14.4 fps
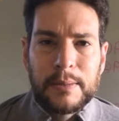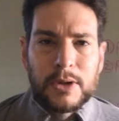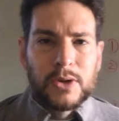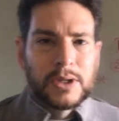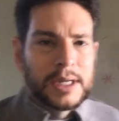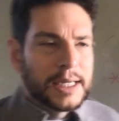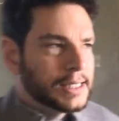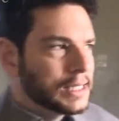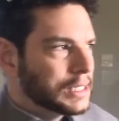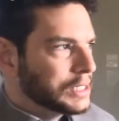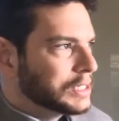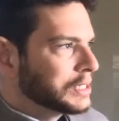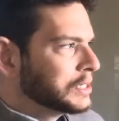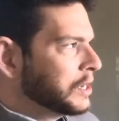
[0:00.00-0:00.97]
who does
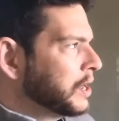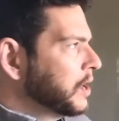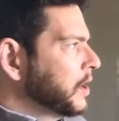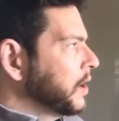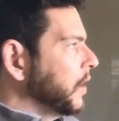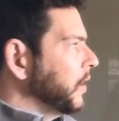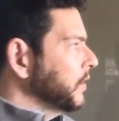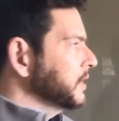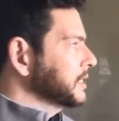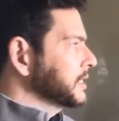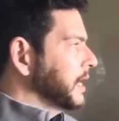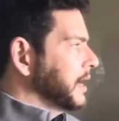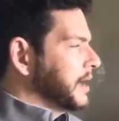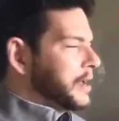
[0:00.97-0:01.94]
this all the
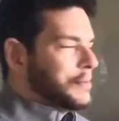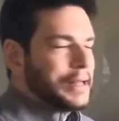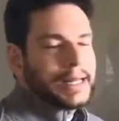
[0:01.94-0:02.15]
time.